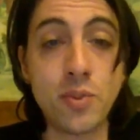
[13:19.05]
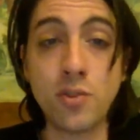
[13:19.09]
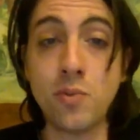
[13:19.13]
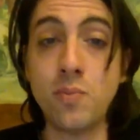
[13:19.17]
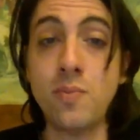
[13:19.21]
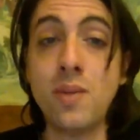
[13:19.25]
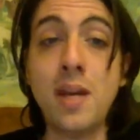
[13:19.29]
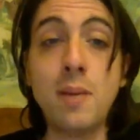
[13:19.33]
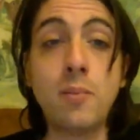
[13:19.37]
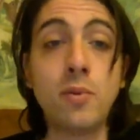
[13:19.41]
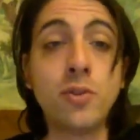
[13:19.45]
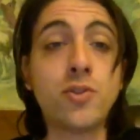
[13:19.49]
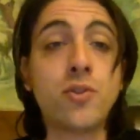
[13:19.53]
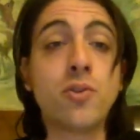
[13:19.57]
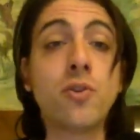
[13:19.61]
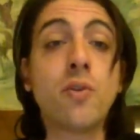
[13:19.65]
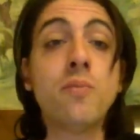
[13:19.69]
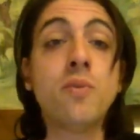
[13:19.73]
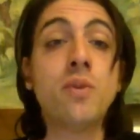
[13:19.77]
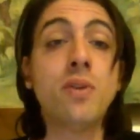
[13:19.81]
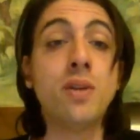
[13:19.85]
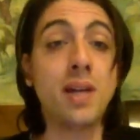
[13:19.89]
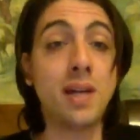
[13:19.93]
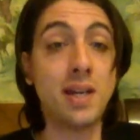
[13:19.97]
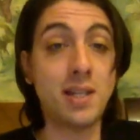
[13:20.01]
to be able to
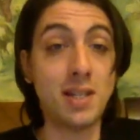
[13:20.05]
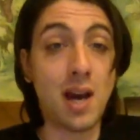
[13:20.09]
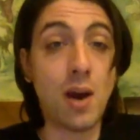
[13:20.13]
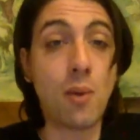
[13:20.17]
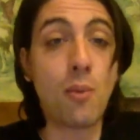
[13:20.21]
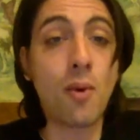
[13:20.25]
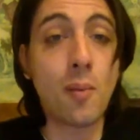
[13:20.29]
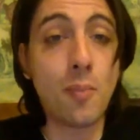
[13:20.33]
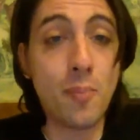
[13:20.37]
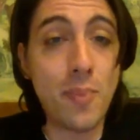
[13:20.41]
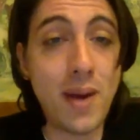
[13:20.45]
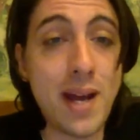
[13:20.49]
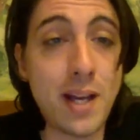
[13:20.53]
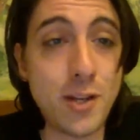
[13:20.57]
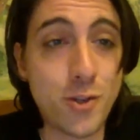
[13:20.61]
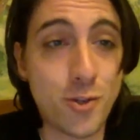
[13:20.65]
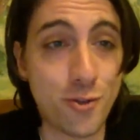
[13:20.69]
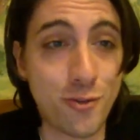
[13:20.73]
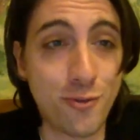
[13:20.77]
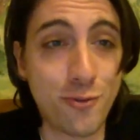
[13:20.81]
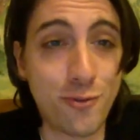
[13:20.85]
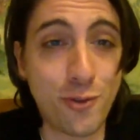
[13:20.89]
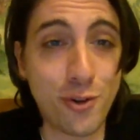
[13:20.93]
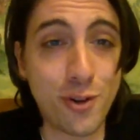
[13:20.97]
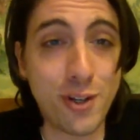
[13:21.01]
communicate our
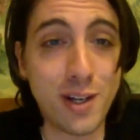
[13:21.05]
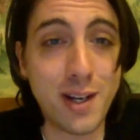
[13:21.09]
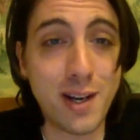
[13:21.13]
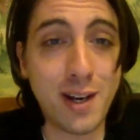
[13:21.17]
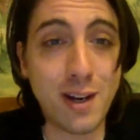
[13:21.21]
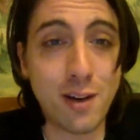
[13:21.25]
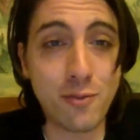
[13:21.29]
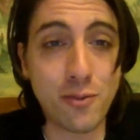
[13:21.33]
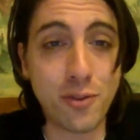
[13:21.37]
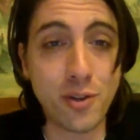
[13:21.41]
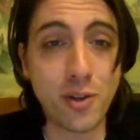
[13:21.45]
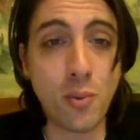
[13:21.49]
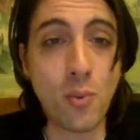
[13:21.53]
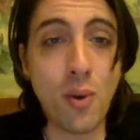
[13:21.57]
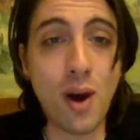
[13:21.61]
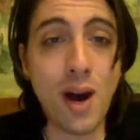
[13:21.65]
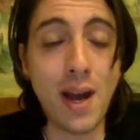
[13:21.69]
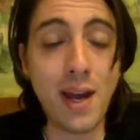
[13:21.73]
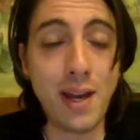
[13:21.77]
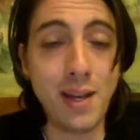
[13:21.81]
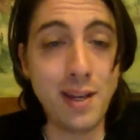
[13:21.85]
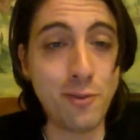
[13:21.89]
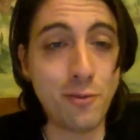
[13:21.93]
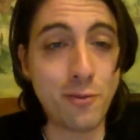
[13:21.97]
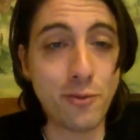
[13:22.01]
passion for the
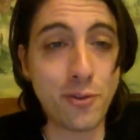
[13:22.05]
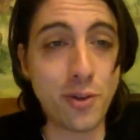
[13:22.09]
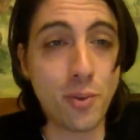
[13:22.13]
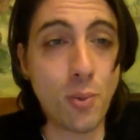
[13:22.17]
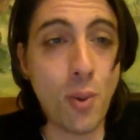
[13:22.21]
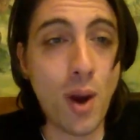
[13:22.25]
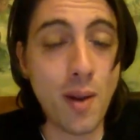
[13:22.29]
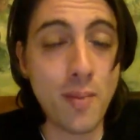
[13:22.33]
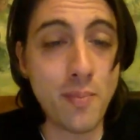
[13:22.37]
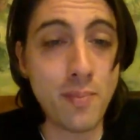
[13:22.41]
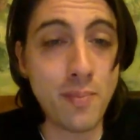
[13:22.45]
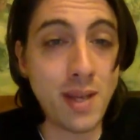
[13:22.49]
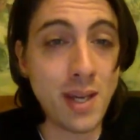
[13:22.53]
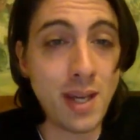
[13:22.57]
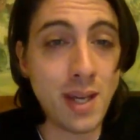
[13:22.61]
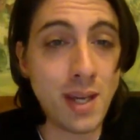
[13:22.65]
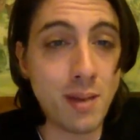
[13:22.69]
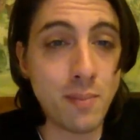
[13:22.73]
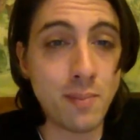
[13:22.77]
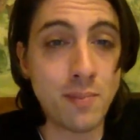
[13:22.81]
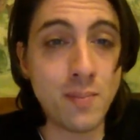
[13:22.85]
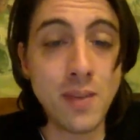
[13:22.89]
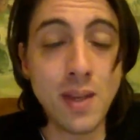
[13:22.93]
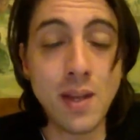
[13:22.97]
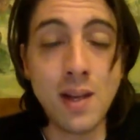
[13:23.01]
wine and for the
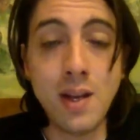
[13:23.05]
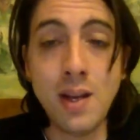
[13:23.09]
winemaking.